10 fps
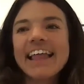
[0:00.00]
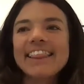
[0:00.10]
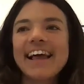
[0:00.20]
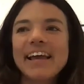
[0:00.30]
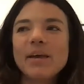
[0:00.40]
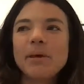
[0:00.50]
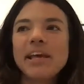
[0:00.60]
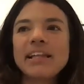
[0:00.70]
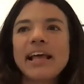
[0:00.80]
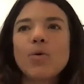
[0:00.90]
like
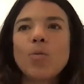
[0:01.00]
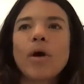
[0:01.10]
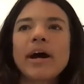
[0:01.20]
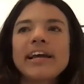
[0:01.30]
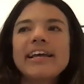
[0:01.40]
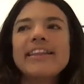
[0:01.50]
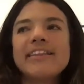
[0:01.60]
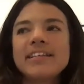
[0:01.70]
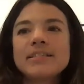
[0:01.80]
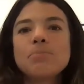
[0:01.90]
being like, what in
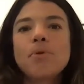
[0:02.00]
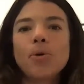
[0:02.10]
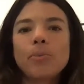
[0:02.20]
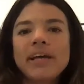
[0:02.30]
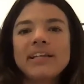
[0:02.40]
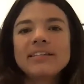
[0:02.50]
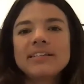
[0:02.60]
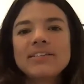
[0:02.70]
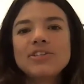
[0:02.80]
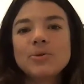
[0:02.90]
this
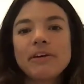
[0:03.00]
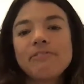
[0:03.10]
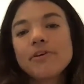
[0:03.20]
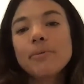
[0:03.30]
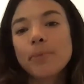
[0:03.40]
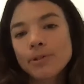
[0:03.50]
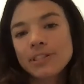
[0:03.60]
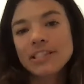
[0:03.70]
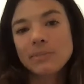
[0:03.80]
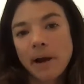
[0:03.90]
moment do I feel the most
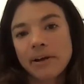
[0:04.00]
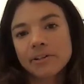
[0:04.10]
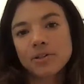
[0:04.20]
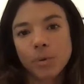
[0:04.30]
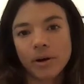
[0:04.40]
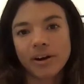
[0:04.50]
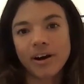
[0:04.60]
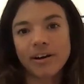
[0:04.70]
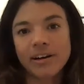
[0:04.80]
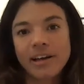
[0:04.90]
inspired to work
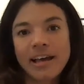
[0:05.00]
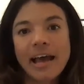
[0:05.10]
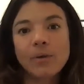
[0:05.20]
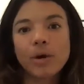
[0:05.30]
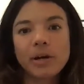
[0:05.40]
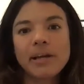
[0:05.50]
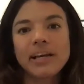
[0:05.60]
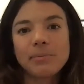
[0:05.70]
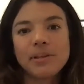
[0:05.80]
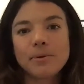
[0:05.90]
on? And what am yes. I going
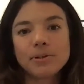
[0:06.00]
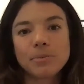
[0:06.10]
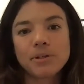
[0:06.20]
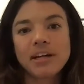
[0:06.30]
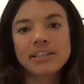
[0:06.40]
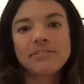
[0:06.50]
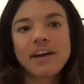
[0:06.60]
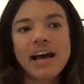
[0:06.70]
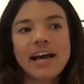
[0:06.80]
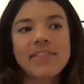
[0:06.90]
to be the most productive
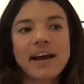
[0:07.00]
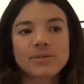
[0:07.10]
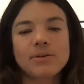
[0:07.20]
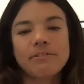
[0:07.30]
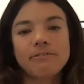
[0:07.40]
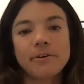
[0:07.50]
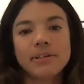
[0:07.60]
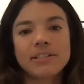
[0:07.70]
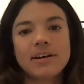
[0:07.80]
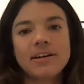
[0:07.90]
at? And that's what I'll
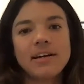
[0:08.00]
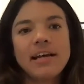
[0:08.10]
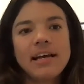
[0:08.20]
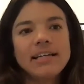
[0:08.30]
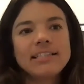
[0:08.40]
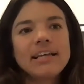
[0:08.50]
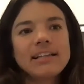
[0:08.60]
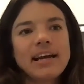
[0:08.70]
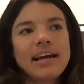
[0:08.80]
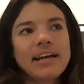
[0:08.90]
focus on. It's not
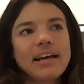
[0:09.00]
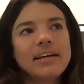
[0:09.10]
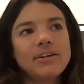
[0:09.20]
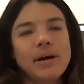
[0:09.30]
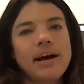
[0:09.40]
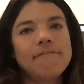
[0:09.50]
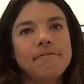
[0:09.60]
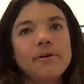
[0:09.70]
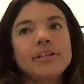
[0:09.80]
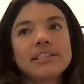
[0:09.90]
that I, I don't have
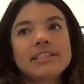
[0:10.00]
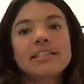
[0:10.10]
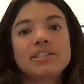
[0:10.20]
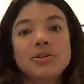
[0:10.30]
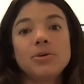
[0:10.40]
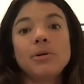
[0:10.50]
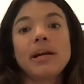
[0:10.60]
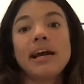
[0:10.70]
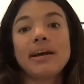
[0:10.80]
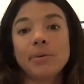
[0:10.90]
focus because I do. And
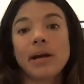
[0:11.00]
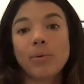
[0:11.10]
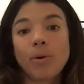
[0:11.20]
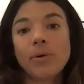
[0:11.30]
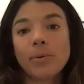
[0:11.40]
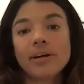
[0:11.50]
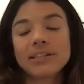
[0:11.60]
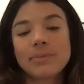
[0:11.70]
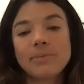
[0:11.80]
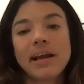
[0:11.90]
I, when I want to work on
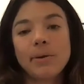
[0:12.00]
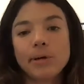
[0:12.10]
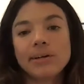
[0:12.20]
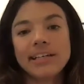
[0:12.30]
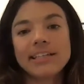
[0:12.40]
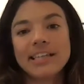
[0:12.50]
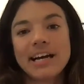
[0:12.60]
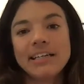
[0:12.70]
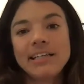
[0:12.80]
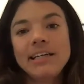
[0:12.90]
something, I will get it
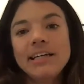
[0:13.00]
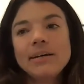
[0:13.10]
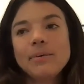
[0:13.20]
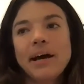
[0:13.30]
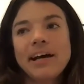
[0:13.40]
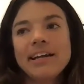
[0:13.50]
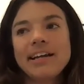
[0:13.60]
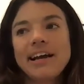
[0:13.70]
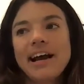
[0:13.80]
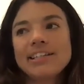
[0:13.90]
done. But
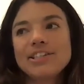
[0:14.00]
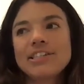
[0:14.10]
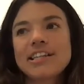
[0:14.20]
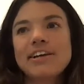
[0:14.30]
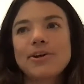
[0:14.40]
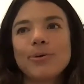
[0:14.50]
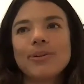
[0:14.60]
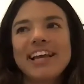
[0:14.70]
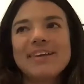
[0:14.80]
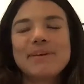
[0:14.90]
I just, I don't
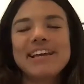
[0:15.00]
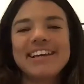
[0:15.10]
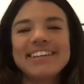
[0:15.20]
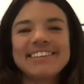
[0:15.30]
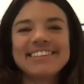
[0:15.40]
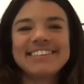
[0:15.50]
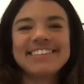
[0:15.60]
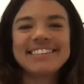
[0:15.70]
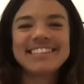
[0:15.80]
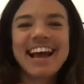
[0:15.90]
like being
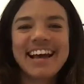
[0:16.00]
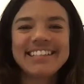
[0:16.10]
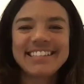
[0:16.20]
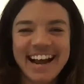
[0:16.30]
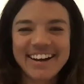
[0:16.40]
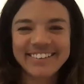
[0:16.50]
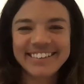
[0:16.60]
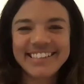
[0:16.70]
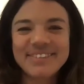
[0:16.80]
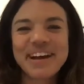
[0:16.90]
tied
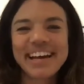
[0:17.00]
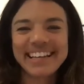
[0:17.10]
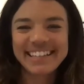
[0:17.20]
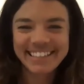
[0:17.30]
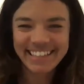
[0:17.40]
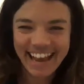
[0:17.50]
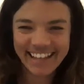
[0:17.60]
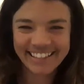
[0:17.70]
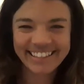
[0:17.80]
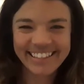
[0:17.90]
down to my no.
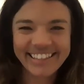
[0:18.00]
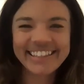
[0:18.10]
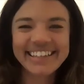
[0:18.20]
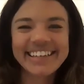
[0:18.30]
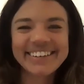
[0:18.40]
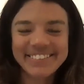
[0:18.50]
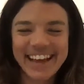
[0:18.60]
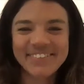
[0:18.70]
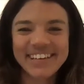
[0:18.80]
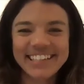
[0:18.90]
calendar, if
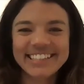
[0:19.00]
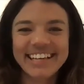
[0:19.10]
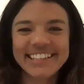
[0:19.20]
that makes sense.